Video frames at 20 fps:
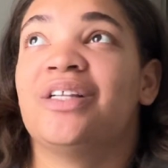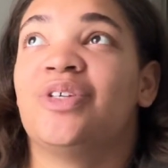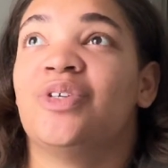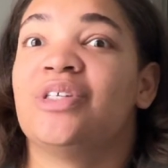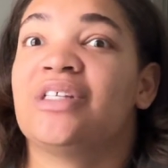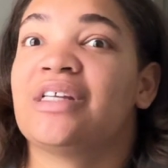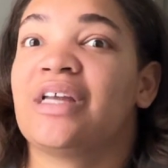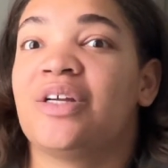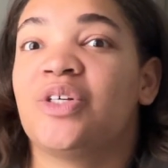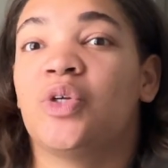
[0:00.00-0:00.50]
to
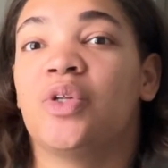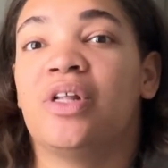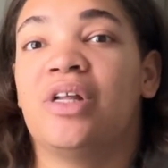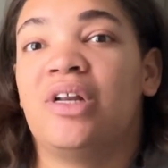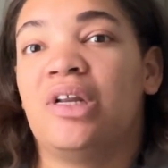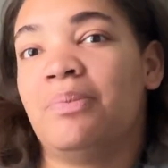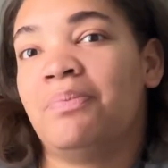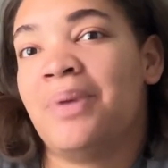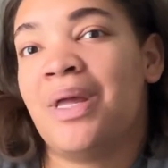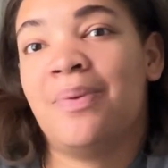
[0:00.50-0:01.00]
schedule
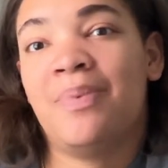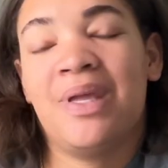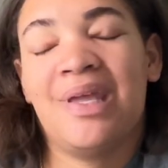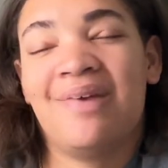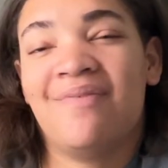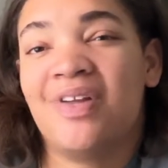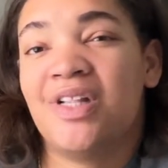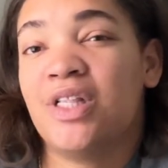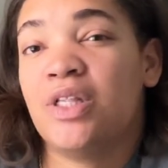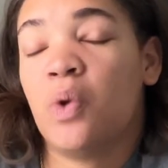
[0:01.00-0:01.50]
in maybe
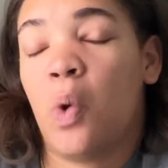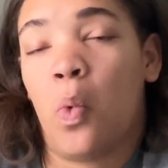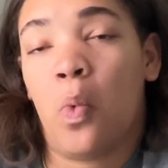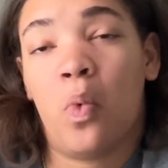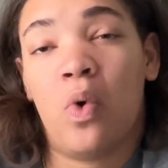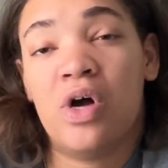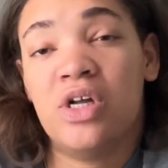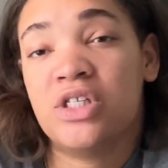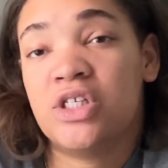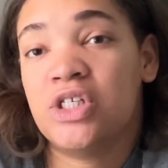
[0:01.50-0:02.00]
even
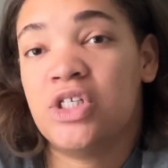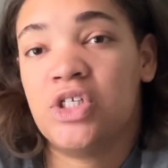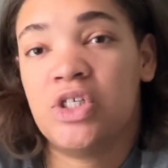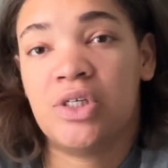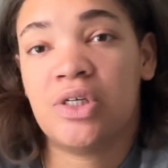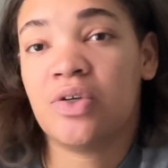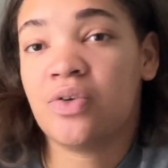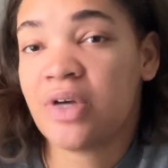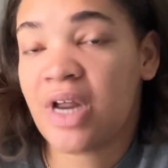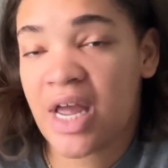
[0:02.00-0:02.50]
1 to
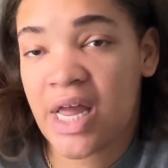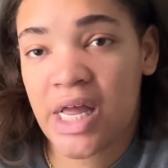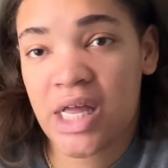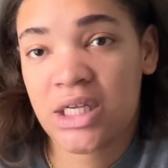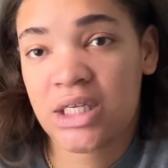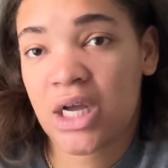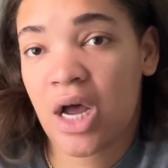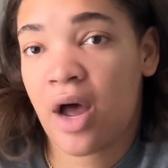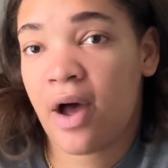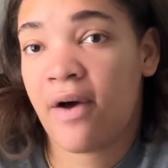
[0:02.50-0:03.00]
2
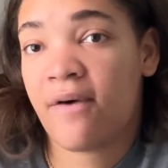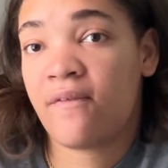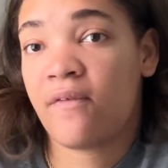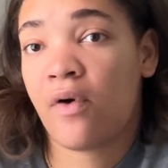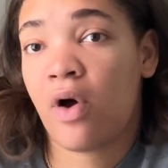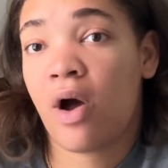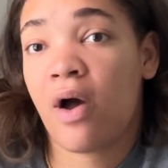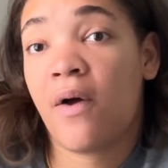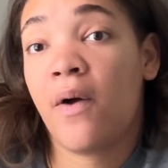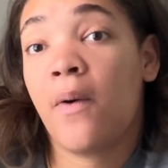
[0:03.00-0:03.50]
days of
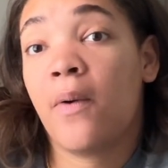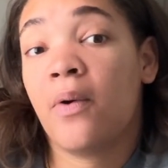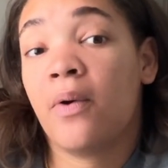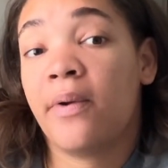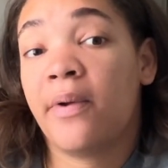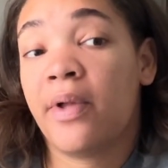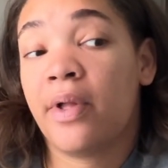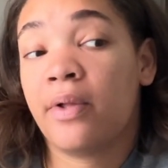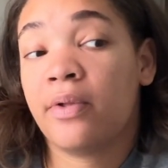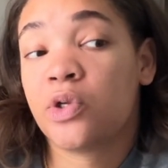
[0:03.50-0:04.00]

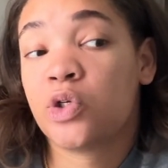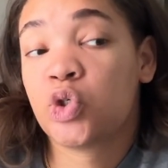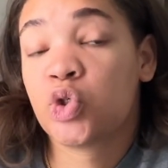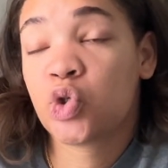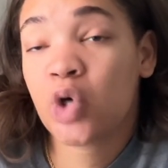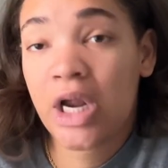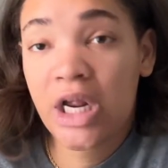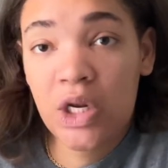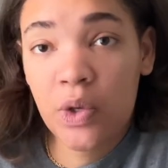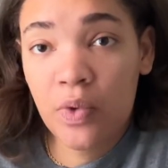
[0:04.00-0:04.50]

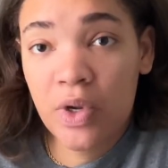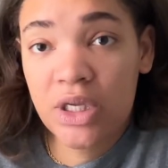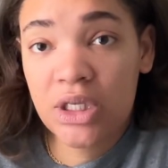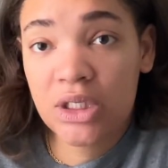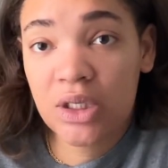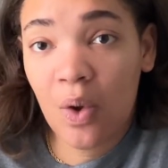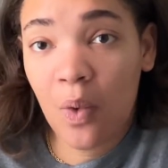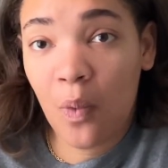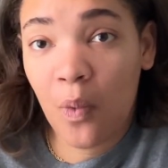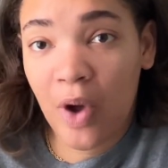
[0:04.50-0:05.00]

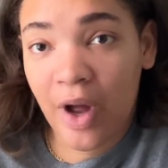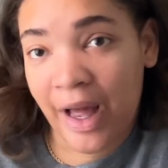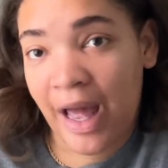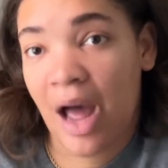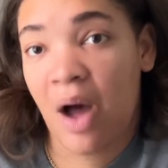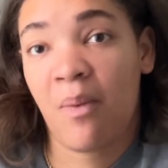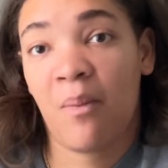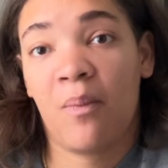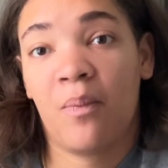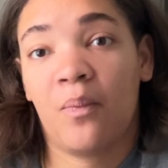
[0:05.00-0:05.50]
strenuous
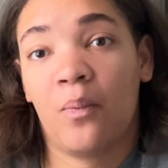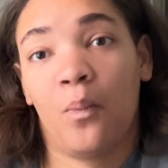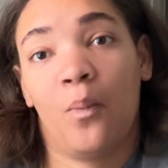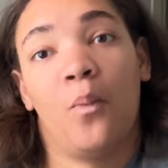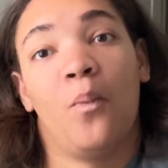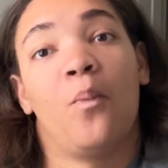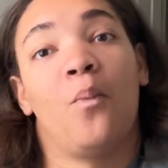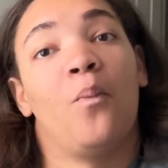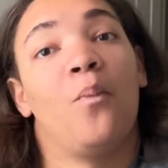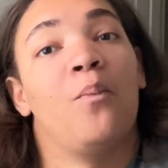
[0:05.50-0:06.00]
workout,
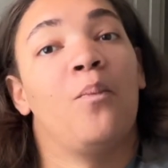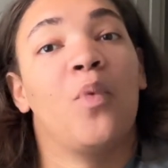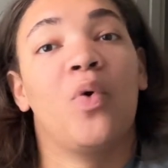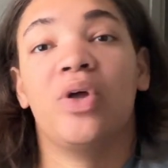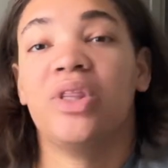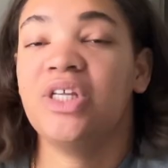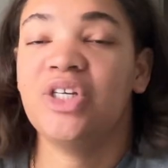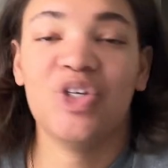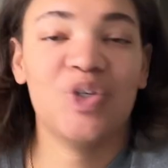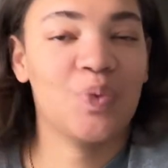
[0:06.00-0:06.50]
more
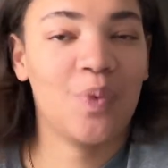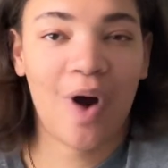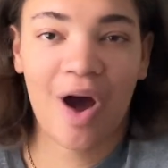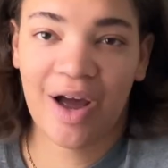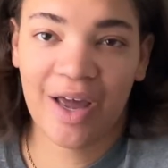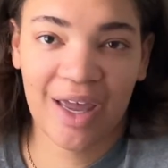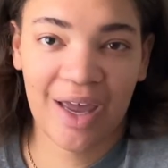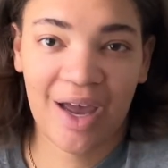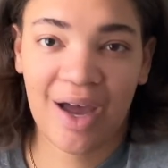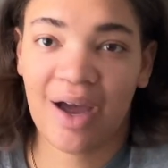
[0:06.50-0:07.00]
than just
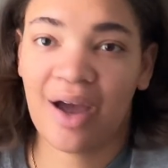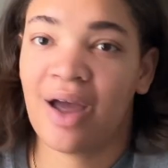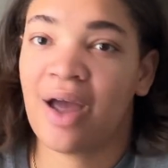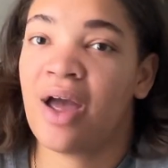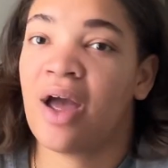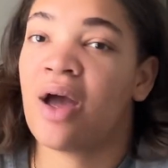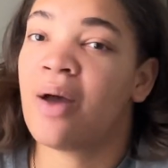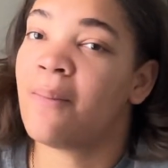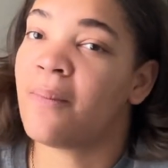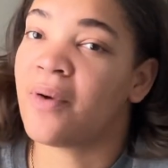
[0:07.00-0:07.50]
walking.
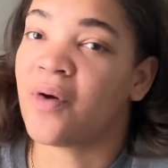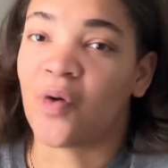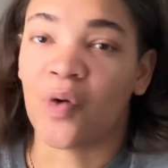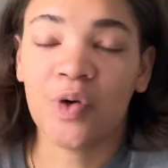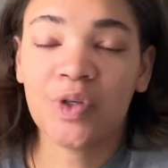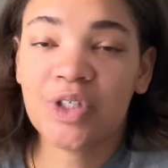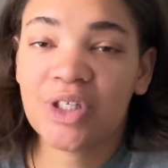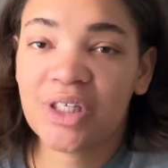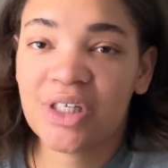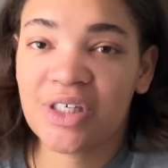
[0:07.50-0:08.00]

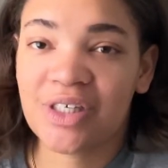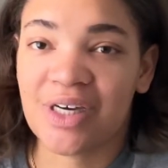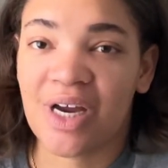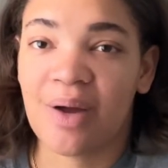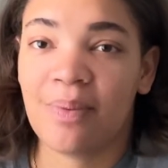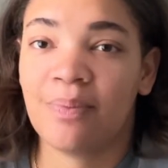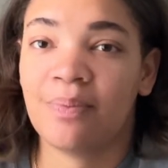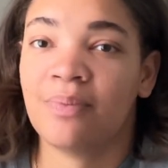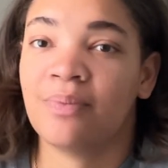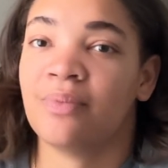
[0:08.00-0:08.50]
Go to the gym,